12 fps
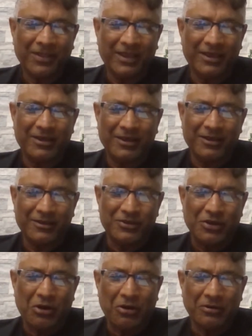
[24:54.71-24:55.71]
a
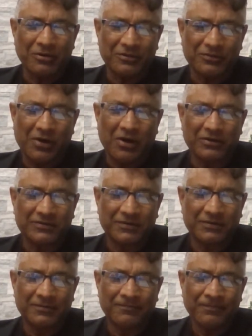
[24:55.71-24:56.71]
young
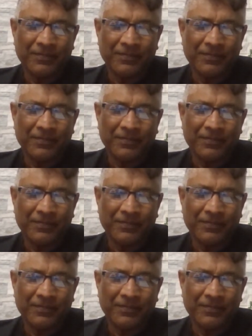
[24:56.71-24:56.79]
doctor.